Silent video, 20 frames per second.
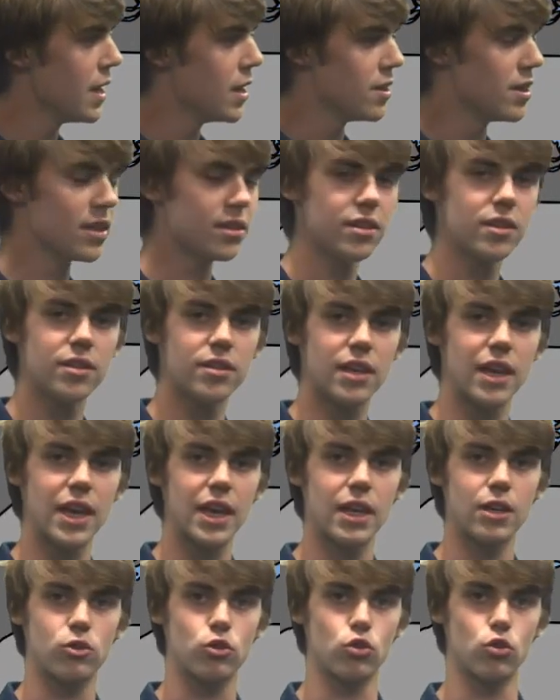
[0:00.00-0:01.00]
This is
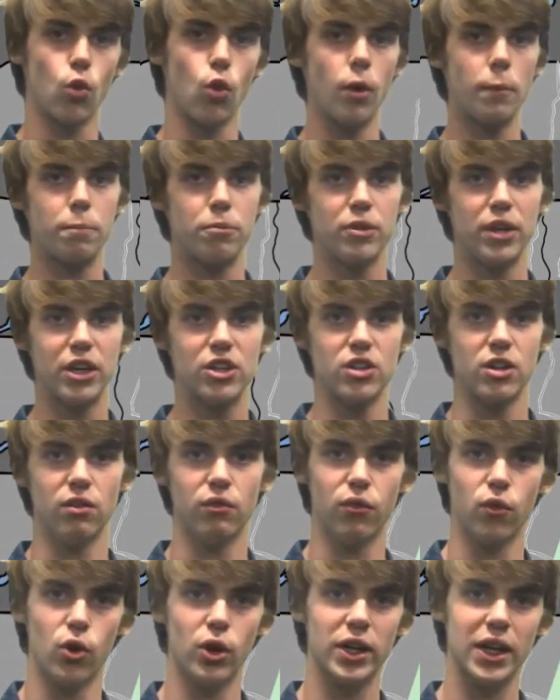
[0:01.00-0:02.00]
a storm prediction
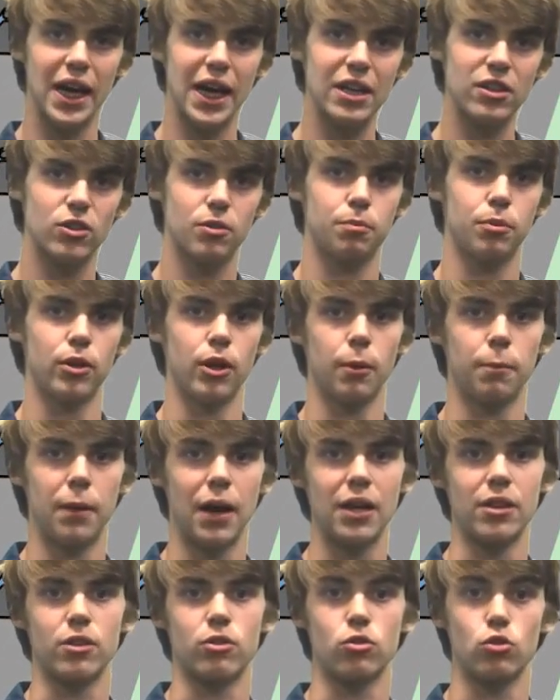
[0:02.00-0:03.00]
forecast put out
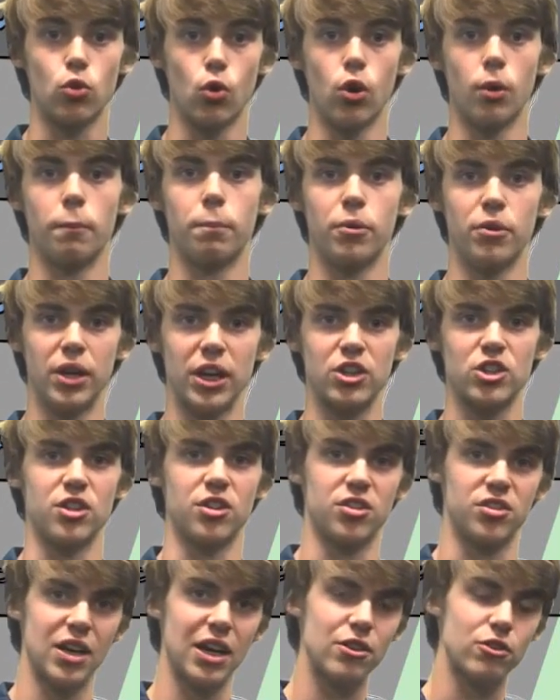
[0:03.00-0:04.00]
by the Storm
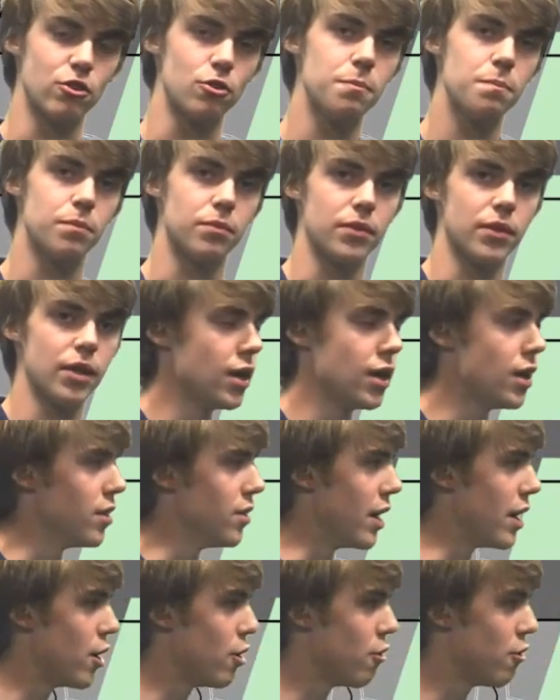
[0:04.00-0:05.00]
Prediction Center.
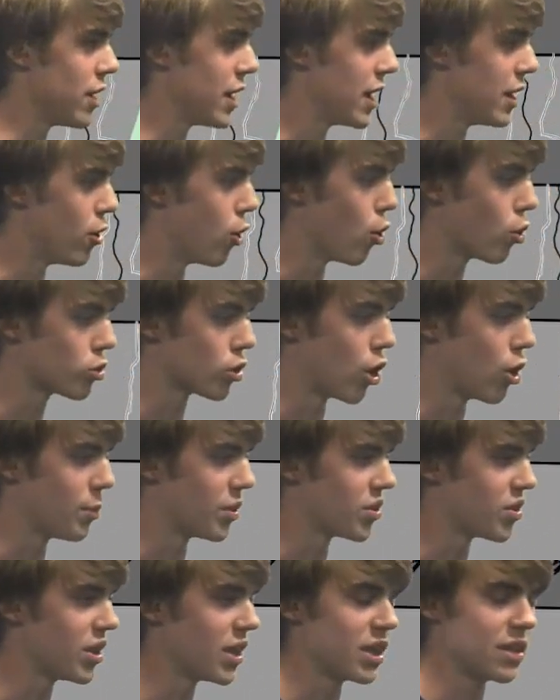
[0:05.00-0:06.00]
They are in
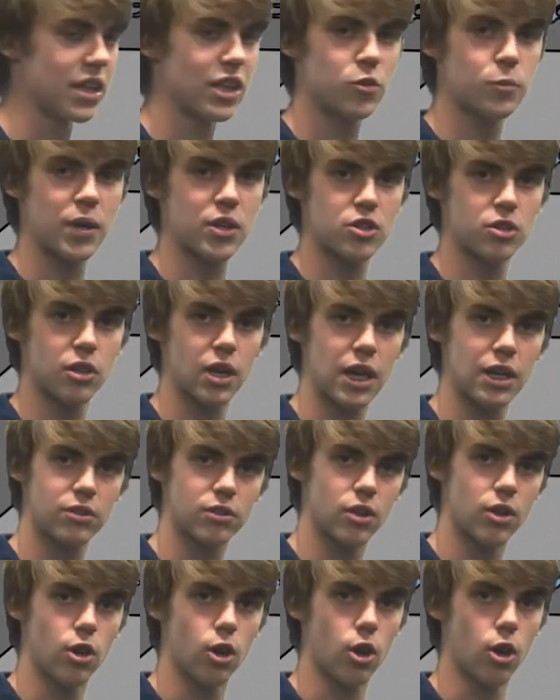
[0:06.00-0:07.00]
Oklahoma City and they
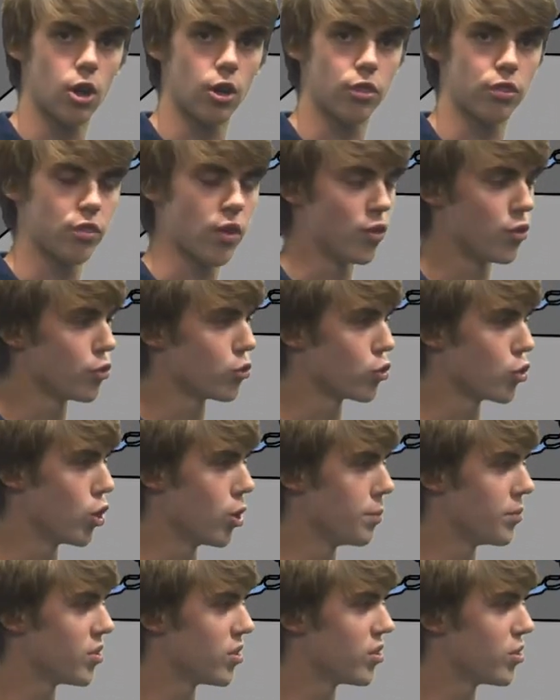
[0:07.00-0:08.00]
specialize on
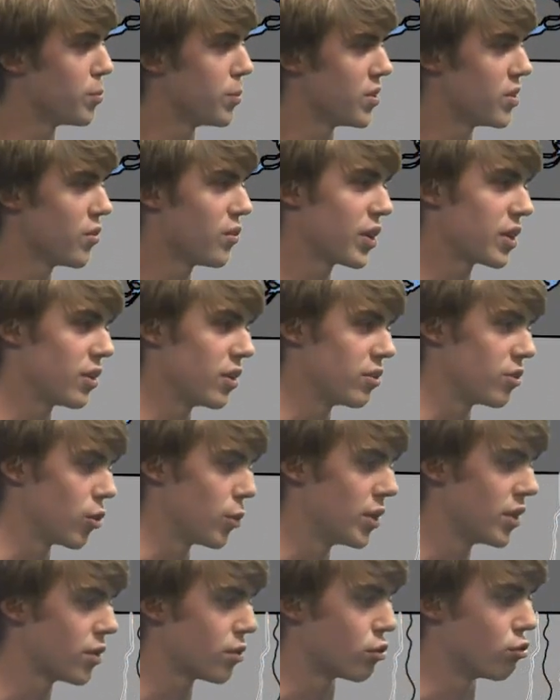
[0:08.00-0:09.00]
thunderstorms specifically.
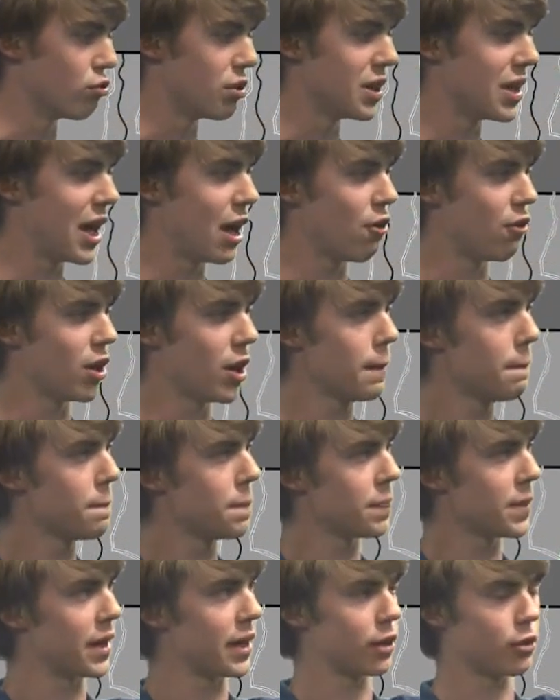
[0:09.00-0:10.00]
So in this green area
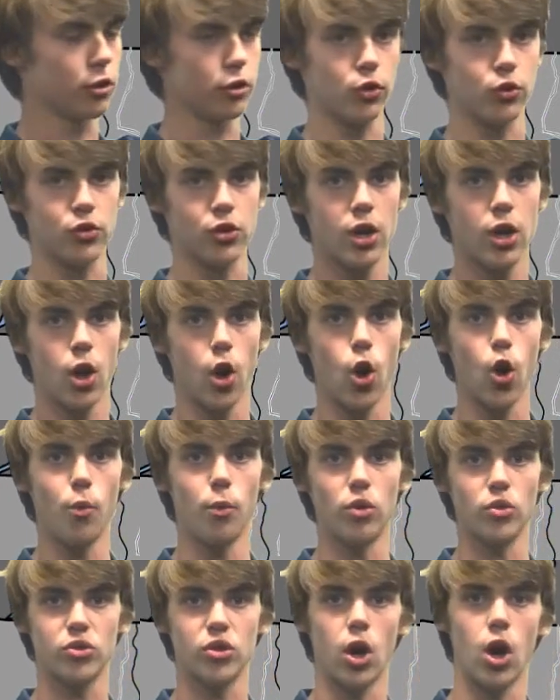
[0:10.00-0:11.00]
that includes
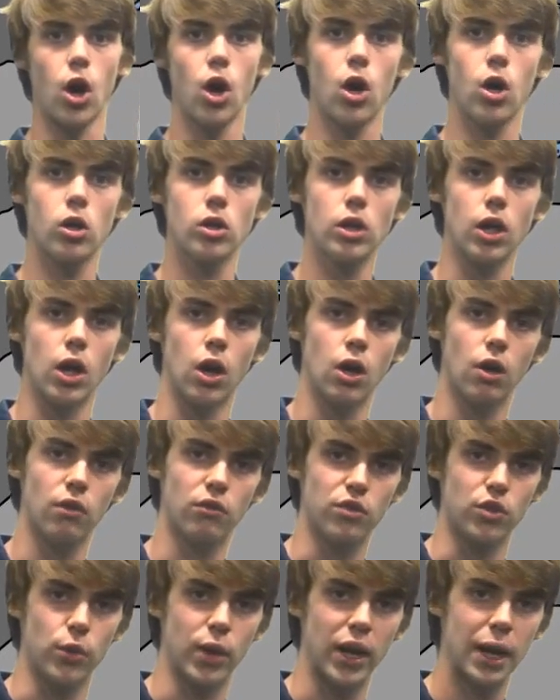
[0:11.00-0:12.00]
almost all
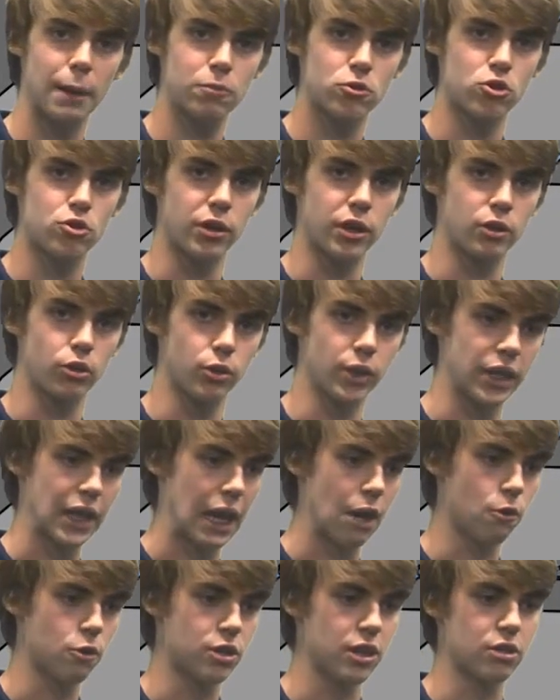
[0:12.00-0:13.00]
of New Hampshire, including
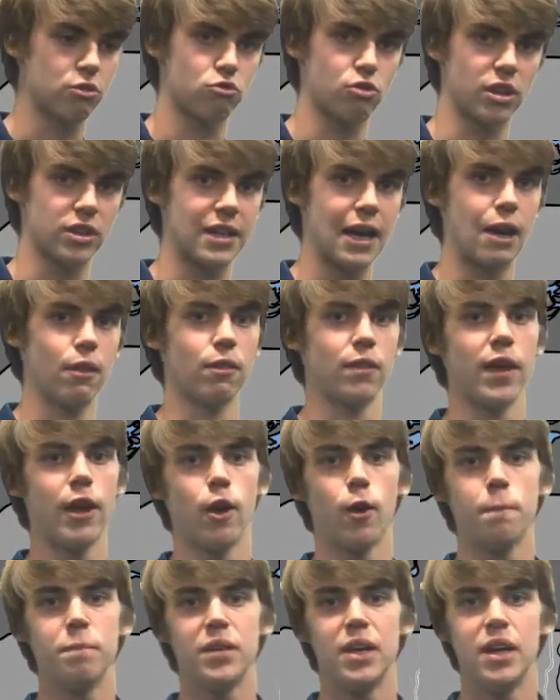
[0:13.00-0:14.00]
our district down
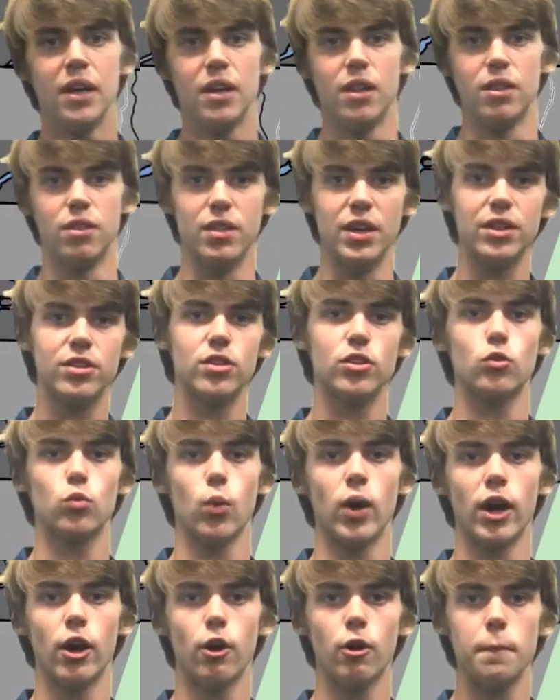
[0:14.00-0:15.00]
there, this is
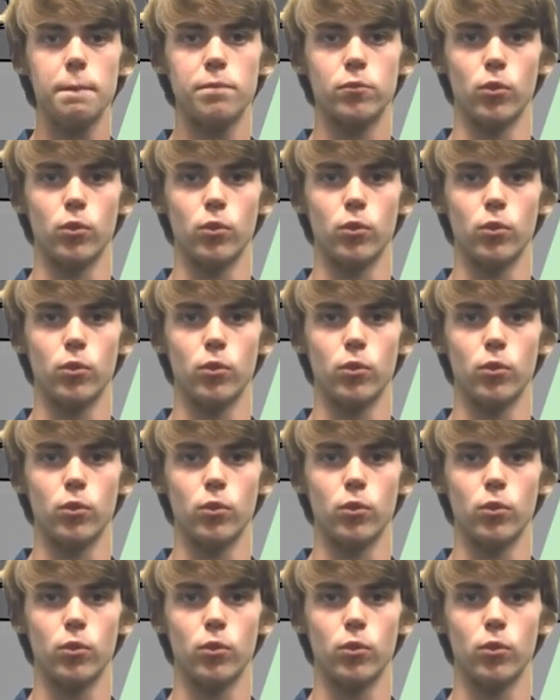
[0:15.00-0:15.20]
where